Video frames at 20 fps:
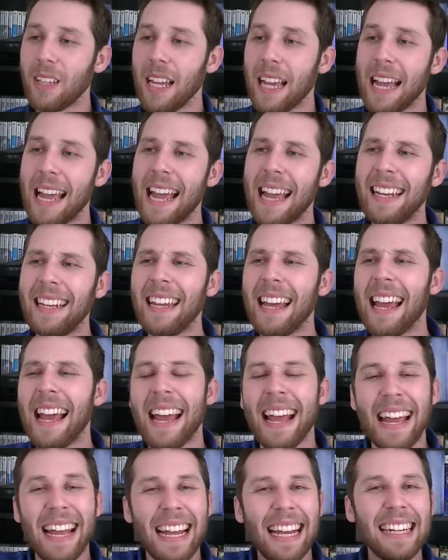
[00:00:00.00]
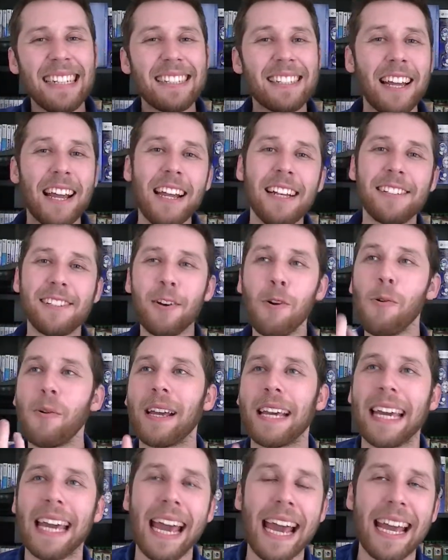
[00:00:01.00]
And it's
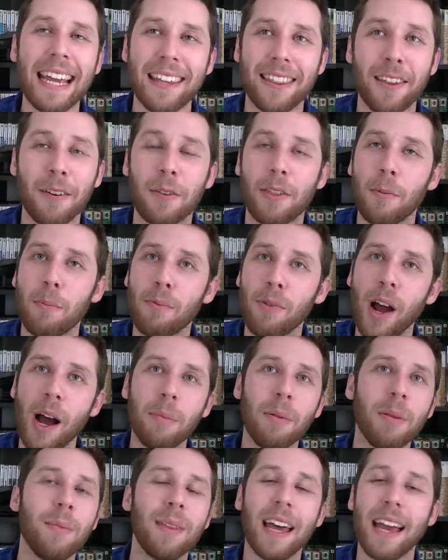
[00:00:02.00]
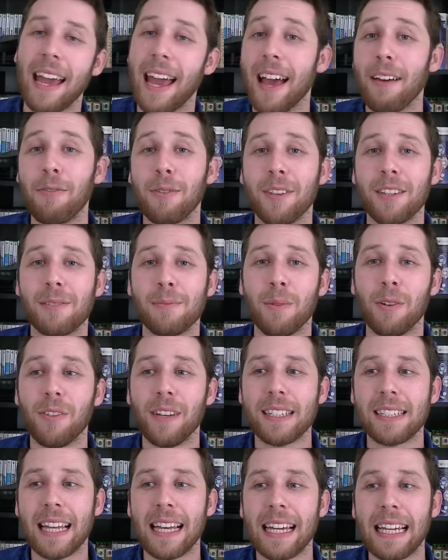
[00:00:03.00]
okay. The problem that I have with this movie
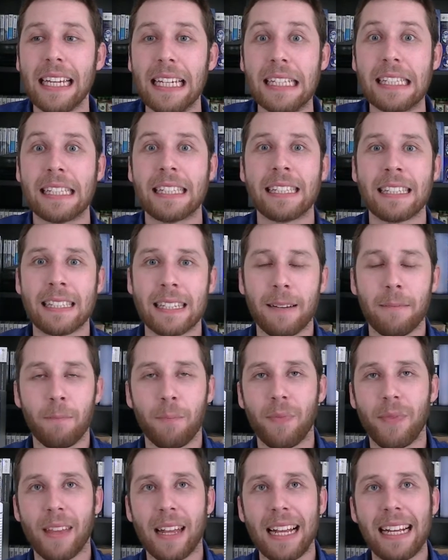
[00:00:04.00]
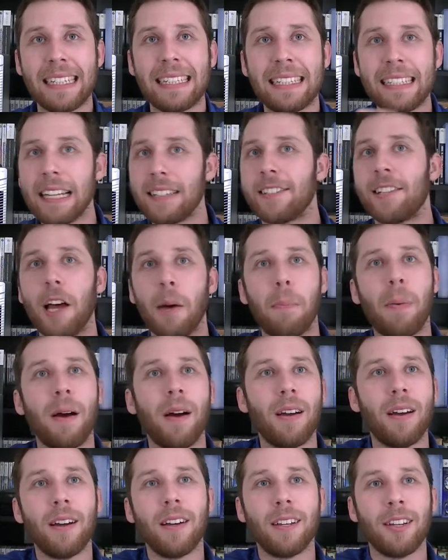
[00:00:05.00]
is that it sets up,
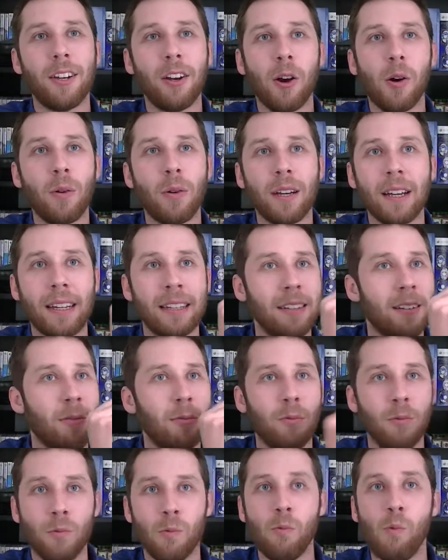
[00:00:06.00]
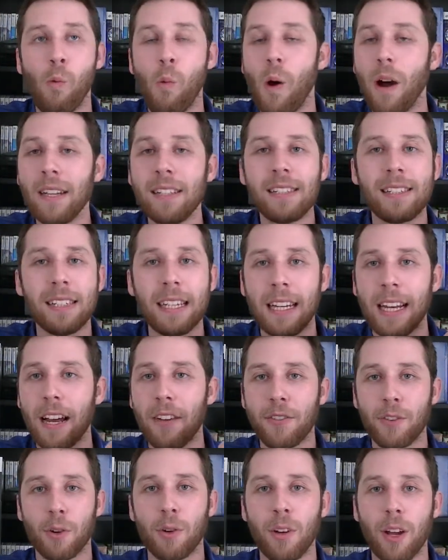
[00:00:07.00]
one scene
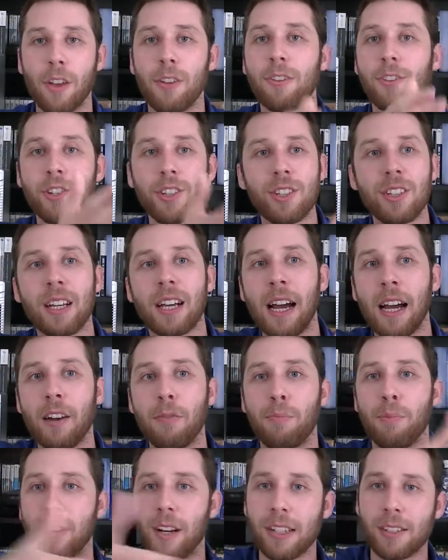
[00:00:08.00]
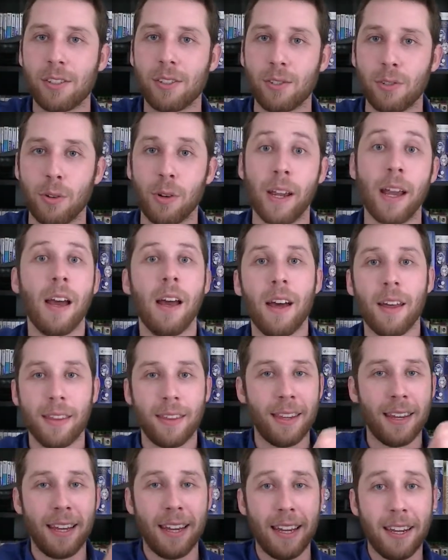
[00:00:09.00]
after another just to kind of progress the story.
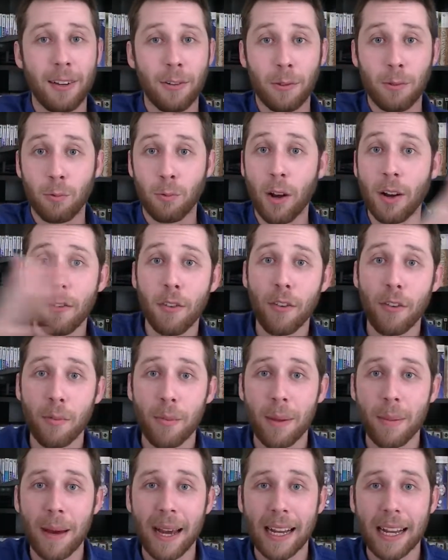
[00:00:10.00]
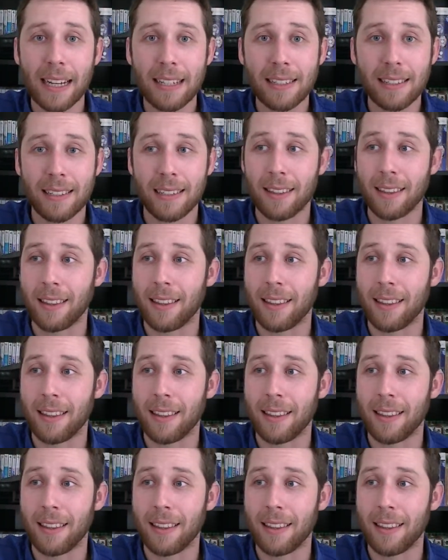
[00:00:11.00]
They run away from the bad guys